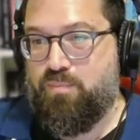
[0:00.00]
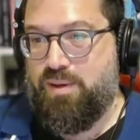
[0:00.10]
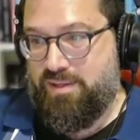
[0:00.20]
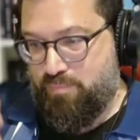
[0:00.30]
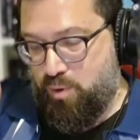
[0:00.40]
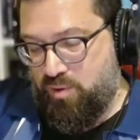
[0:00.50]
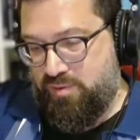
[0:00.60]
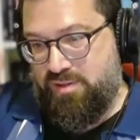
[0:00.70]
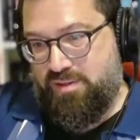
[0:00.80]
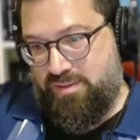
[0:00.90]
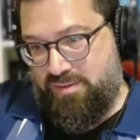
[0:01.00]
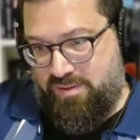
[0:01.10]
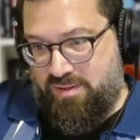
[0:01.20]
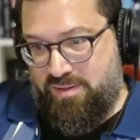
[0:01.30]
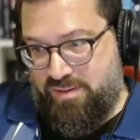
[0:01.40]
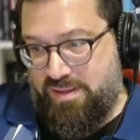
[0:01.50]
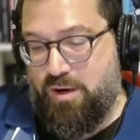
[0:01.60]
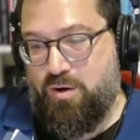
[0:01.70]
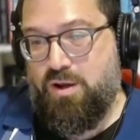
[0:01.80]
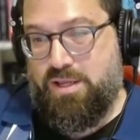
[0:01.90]
But the person is
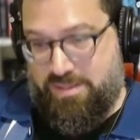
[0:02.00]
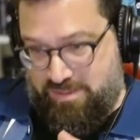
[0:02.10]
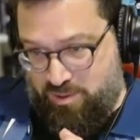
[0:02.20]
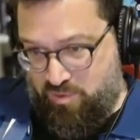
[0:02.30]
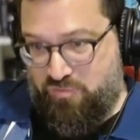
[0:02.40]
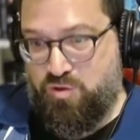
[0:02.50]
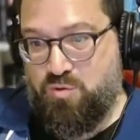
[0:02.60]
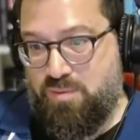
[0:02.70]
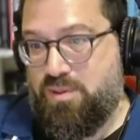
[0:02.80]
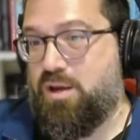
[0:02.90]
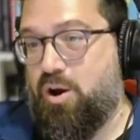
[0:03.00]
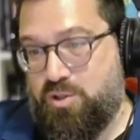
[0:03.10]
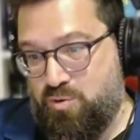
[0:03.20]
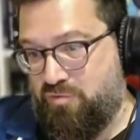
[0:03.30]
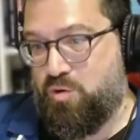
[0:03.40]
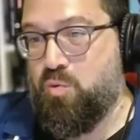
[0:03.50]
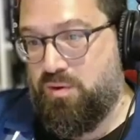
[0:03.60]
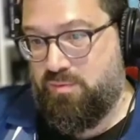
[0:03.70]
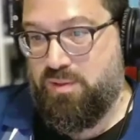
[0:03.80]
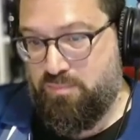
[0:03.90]
there to review the PR, to review
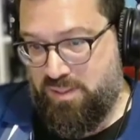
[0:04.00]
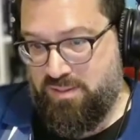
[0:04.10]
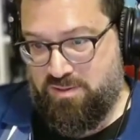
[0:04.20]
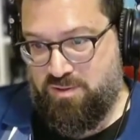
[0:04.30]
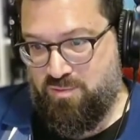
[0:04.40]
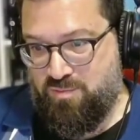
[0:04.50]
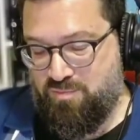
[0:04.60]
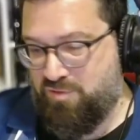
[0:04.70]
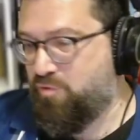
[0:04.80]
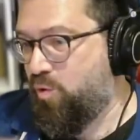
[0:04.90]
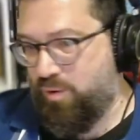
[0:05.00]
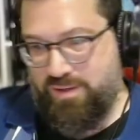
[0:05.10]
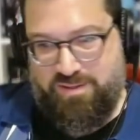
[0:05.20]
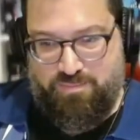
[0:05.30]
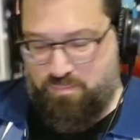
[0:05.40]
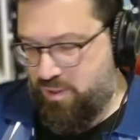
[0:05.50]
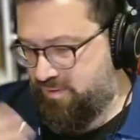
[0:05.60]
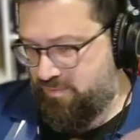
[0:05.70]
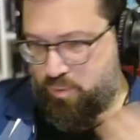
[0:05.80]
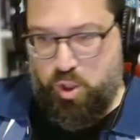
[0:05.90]
what's been built before it
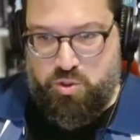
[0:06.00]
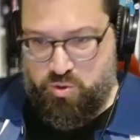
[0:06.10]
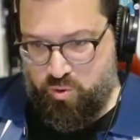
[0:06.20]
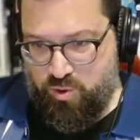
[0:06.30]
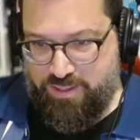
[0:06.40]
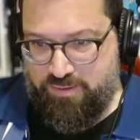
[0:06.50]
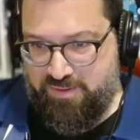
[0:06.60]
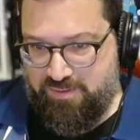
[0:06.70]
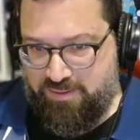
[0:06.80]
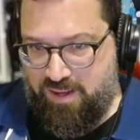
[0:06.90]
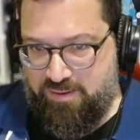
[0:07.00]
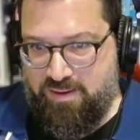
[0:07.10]
is merged or anything like that.